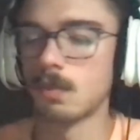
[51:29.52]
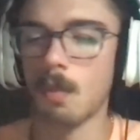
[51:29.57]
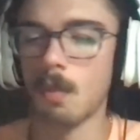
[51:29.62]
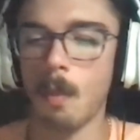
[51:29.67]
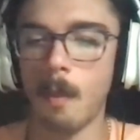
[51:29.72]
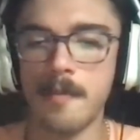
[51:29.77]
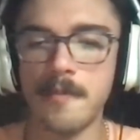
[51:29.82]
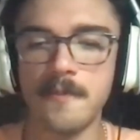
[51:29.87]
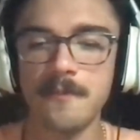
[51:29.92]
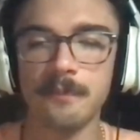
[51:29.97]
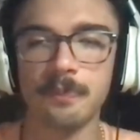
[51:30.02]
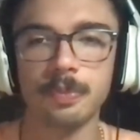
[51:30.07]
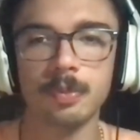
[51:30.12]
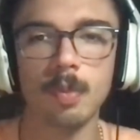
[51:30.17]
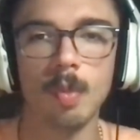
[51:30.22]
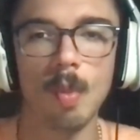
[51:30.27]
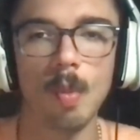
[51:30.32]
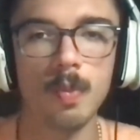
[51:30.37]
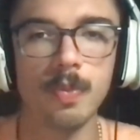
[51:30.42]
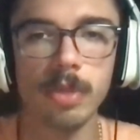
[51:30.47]
Raiders,
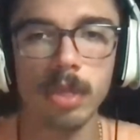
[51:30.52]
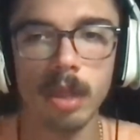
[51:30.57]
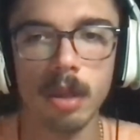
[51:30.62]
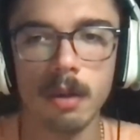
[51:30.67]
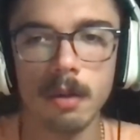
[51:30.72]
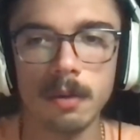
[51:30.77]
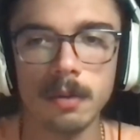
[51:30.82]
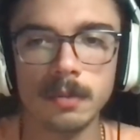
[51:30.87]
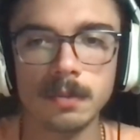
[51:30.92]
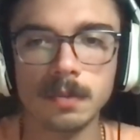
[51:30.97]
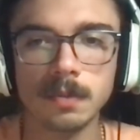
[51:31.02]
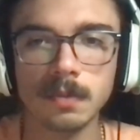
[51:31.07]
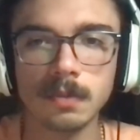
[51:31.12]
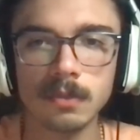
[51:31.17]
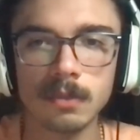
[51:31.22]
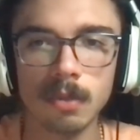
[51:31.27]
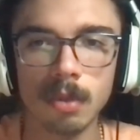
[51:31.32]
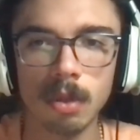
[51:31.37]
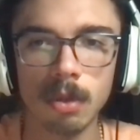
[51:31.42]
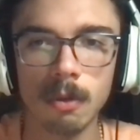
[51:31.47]
Ravens, the
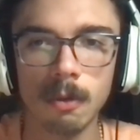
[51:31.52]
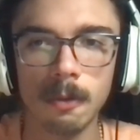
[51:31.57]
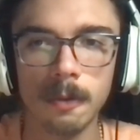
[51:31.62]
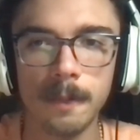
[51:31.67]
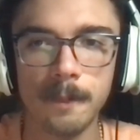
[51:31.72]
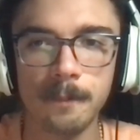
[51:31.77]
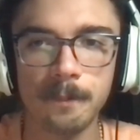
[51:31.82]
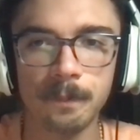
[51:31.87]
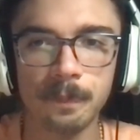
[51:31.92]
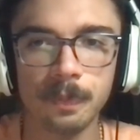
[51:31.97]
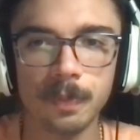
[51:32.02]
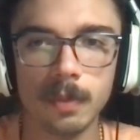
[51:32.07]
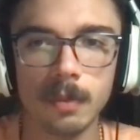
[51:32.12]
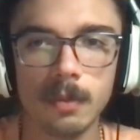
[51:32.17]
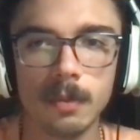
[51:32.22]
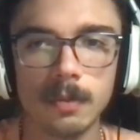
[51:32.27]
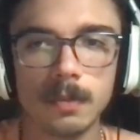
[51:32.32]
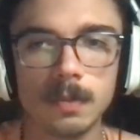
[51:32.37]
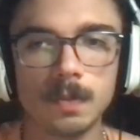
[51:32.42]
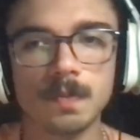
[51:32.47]
final game of the 1 o'clock
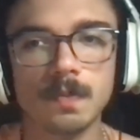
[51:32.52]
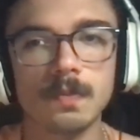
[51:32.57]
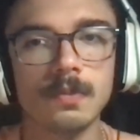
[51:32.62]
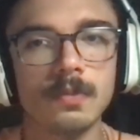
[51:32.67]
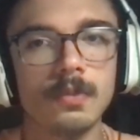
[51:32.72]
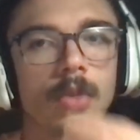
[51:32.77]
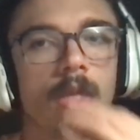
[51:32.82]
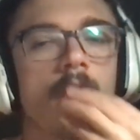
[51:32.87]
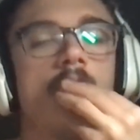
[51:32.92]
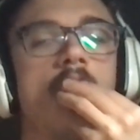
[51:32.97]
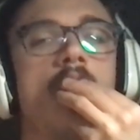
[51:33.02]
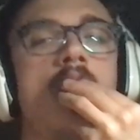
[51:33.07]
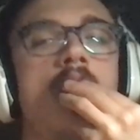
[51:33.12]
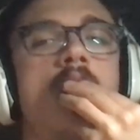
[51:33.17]
slate. Yes, the